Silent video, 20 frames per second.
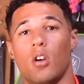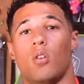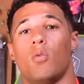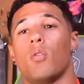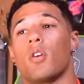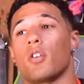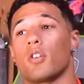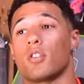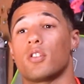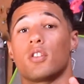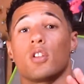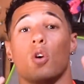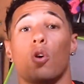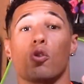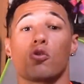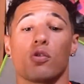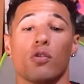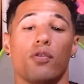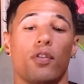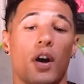whether it's the
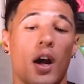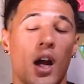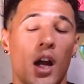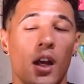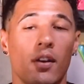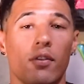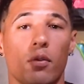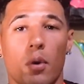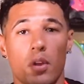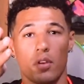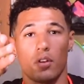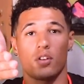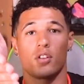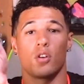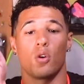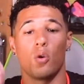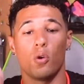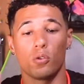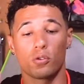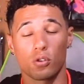Ultra 5, whether it's
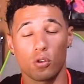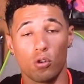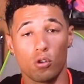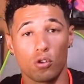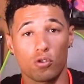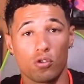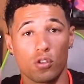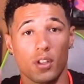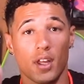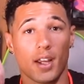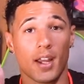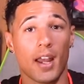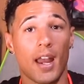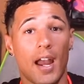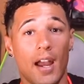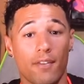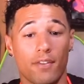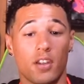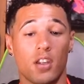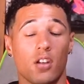an older Ultra like I
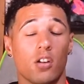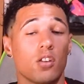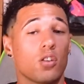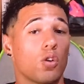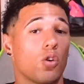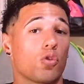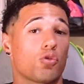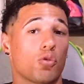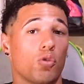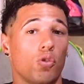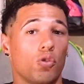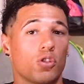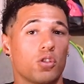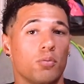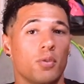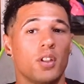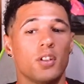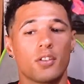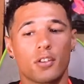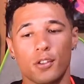have here, the Ultra
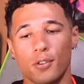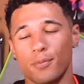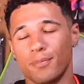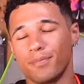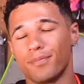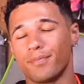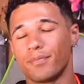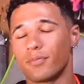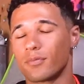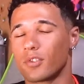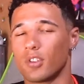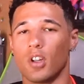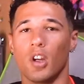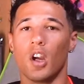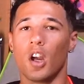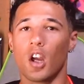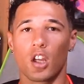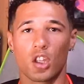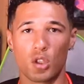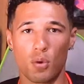Ultimate,
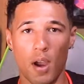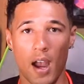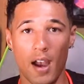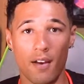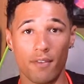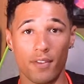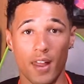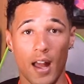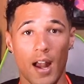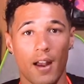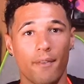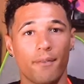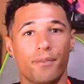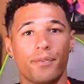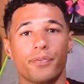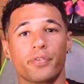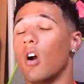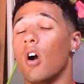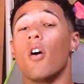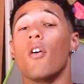you have that.
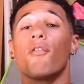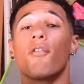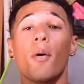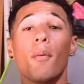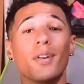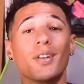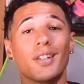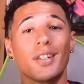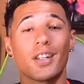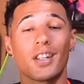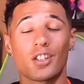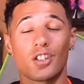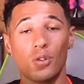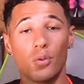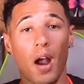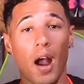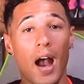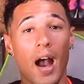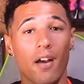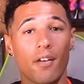From Adidas,
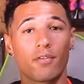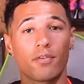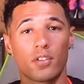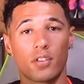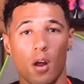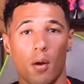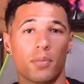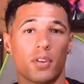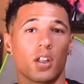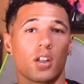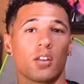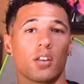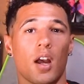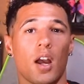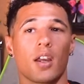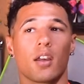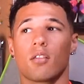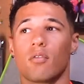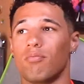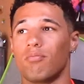you have something
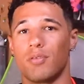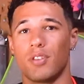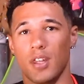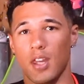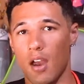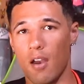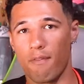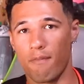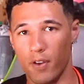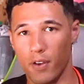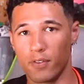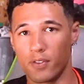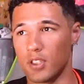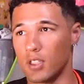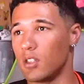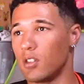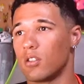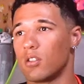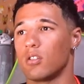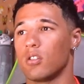like the
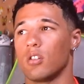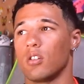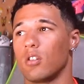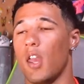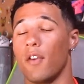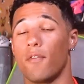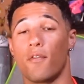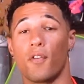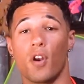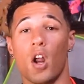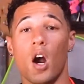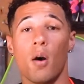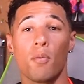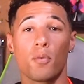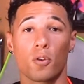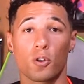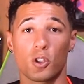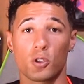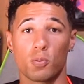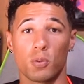F50s, a
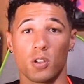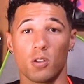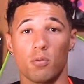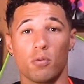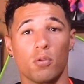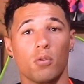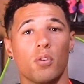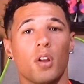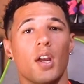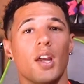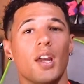phenomenal speed boot.